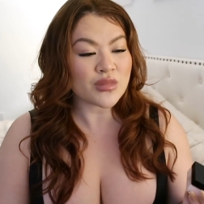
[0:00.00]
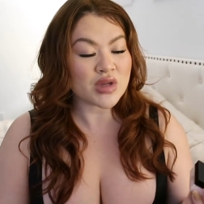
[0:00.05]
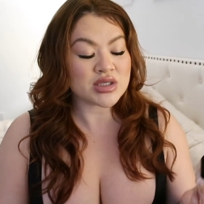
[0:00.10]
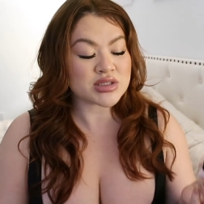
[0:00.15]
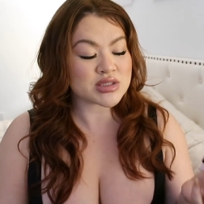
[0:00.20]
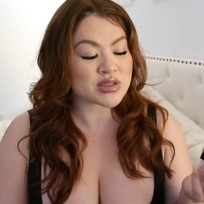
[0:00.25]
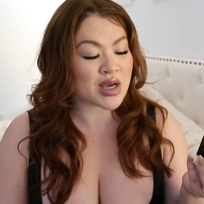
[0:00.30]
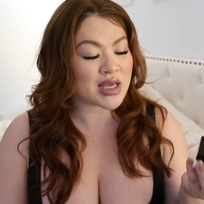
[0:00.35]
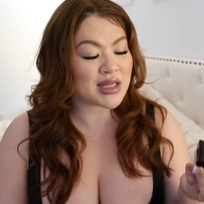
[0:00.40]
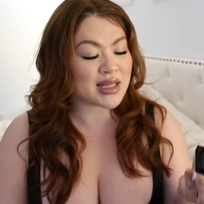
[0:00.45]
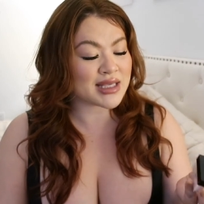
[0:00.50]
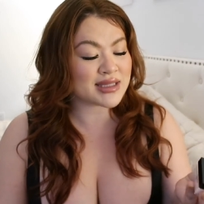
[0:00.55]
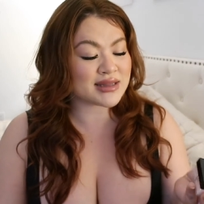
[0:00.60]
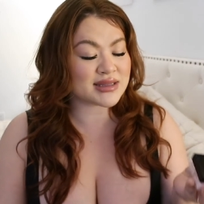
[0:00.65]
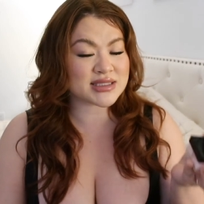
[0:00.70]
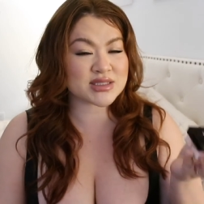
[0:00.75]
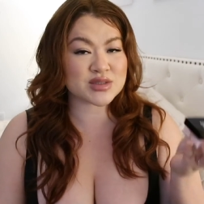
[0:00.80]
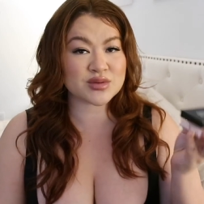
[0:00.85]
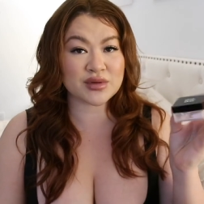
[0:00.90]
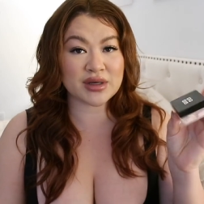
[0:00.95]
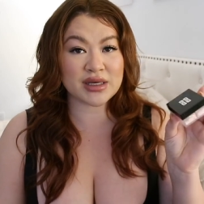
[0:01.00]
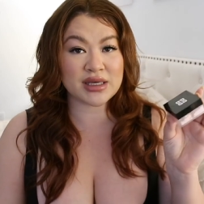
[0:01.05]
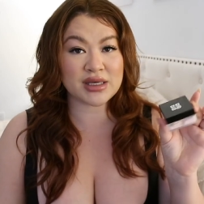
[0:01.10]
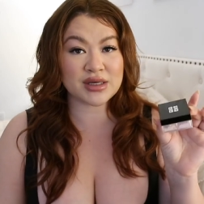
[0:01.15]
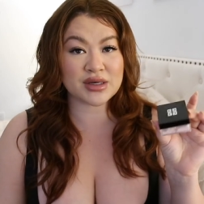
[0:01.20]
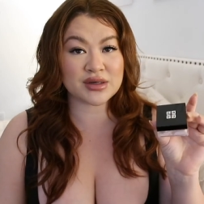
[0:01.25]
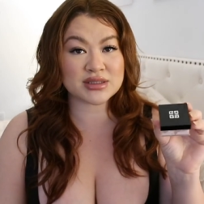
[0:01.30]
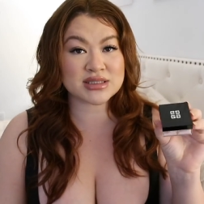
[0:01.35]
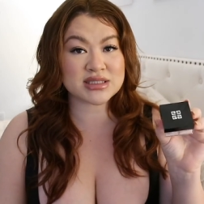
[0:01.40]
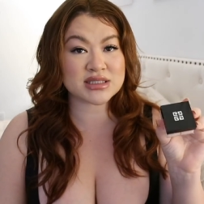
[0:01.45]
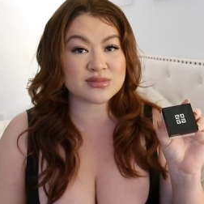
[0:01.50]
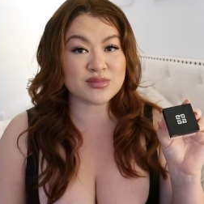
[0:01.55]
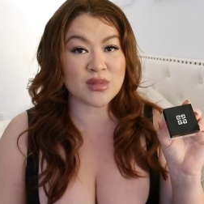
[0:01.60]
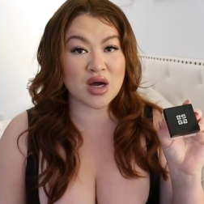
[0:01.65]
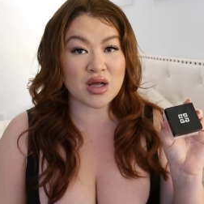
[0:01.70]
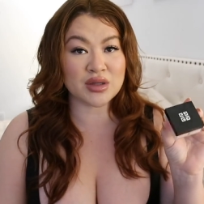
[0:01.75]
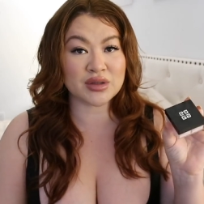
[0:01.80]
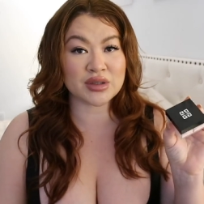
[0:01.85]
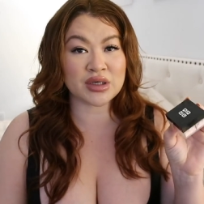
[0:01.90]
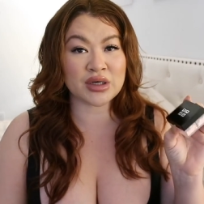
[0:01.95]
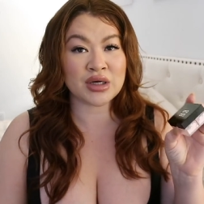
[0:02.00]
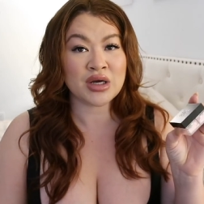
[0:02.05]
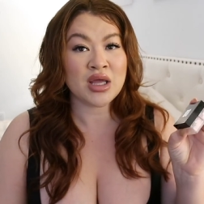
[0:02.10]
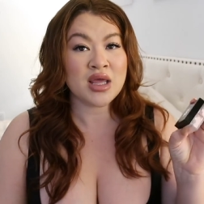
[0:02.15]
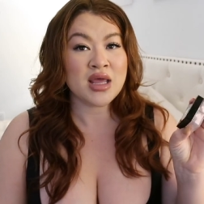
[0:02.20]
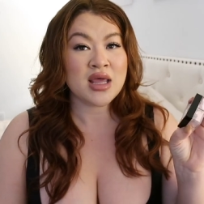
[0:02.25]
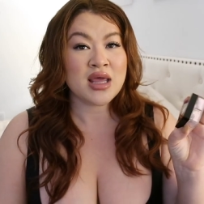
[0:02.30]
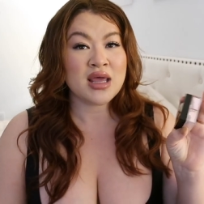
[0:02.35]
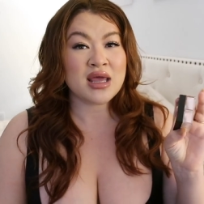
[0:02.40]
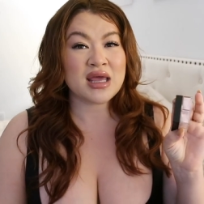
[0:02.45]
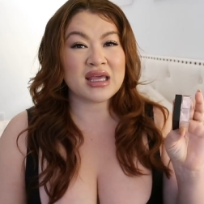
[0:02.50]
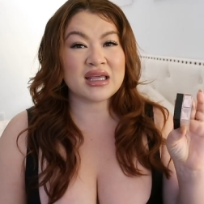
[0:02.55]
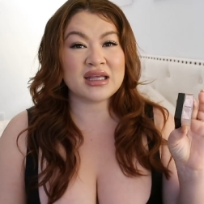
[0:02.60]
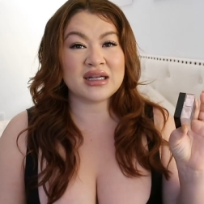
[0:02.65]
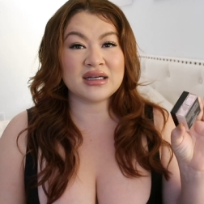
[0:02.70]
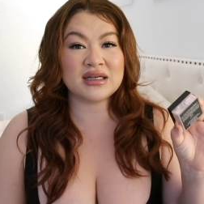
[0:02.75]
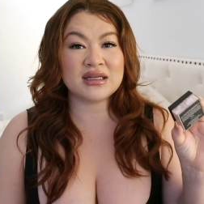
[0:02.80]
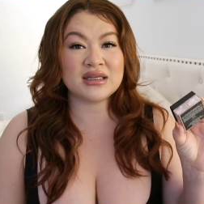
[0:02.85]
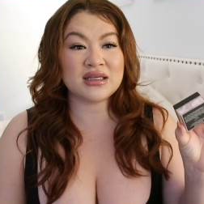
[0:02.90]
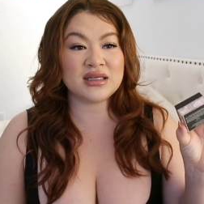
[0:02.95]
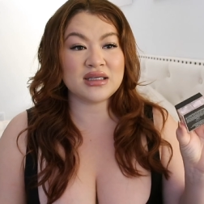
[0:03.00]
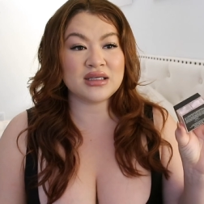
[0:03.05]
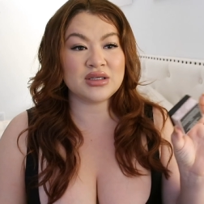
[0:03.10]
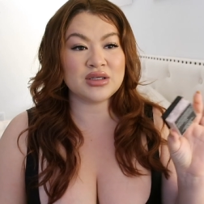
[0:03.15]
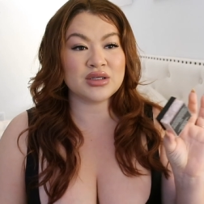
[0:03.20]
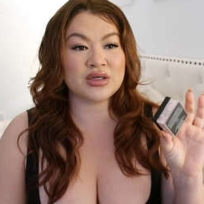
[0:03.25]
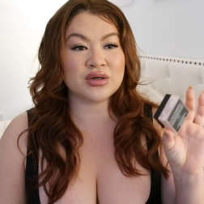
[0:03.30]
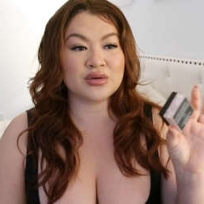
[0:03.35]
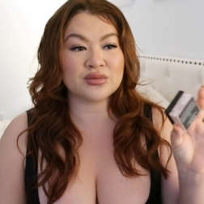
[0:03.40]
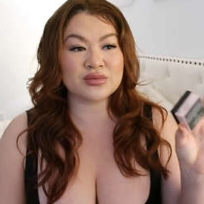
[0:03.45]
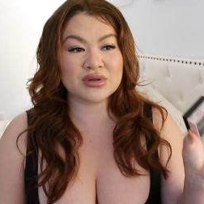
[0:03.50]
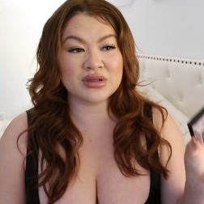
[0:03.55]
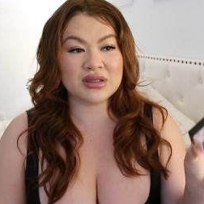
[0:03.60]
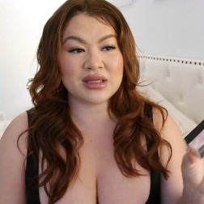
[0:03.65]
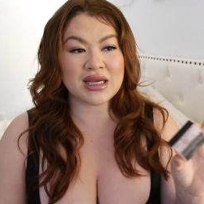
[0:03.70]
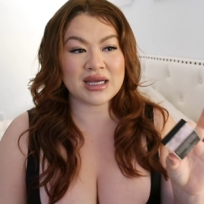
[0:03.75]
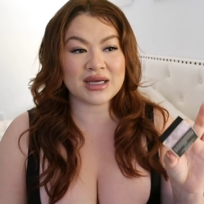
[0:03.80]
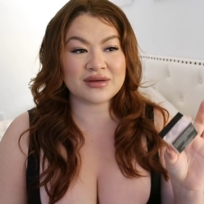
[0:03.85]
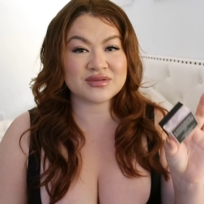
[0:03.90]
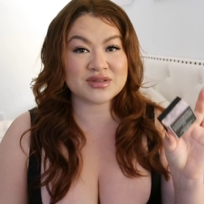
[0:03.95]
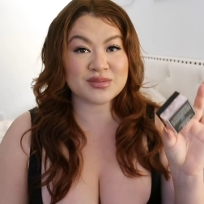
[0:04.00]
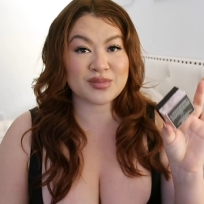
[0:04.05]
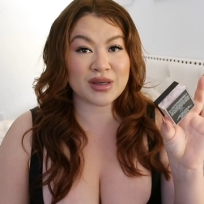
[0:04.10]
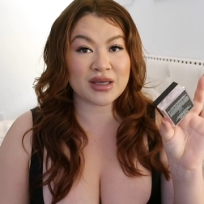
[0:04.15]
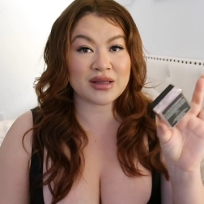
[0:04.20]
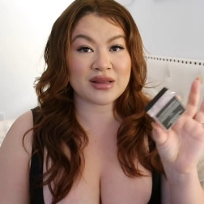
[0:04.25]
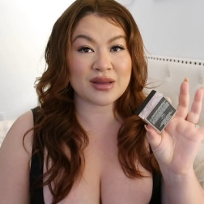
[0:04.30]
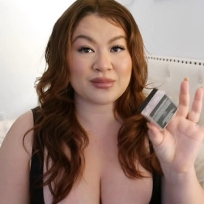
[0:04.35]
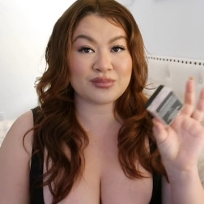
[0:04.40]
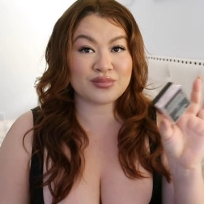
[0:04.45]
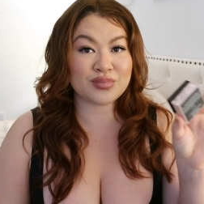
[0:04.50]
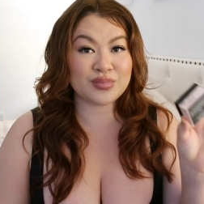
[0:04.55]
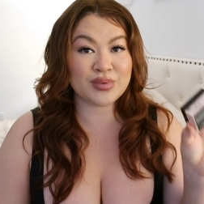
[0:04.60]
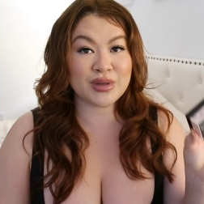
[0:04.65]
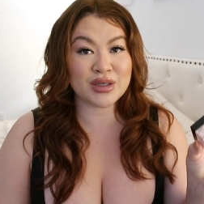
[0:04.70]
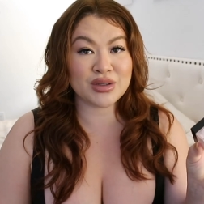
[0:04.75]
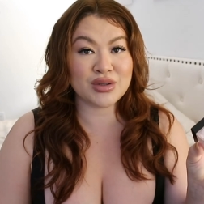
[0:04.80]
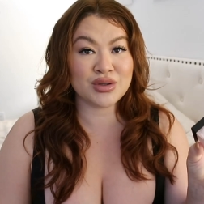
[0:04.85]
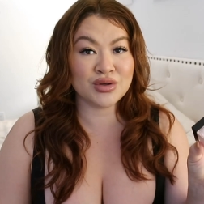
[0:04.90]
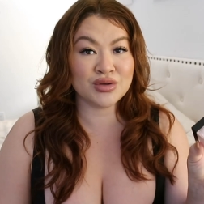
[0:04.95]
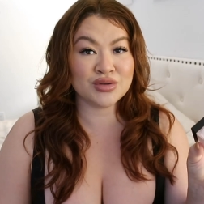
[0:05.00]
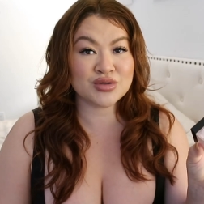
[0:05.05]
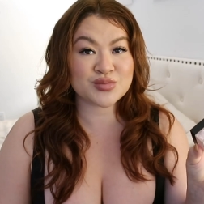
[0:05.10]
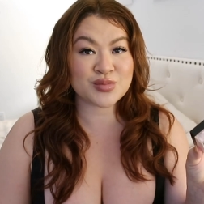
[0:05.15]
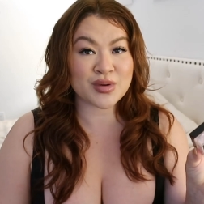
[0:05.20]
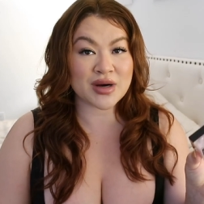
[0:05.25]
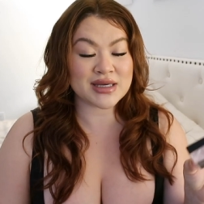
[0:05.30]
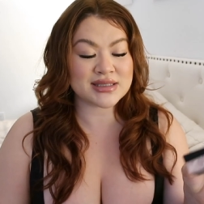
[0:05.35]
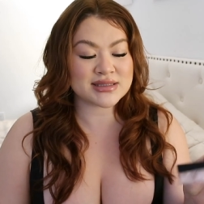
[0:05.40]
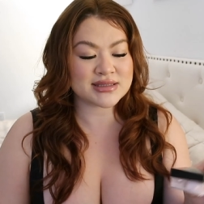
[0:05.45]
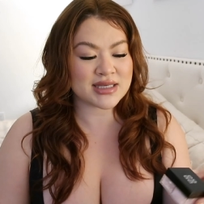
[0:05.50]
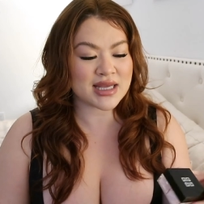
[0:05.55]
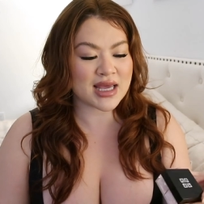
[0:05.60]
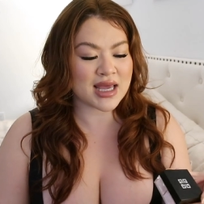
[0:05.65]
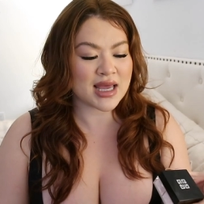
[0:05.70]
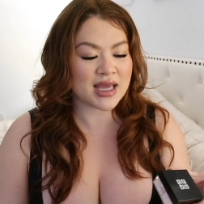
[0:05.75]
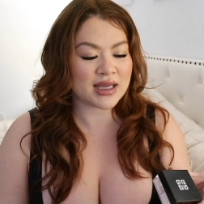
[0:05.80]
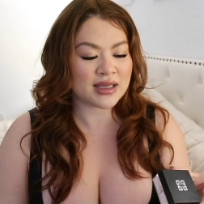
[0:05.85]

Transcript: So I like this one right here. It's smaller and you don't really have to pay that big huge price tag.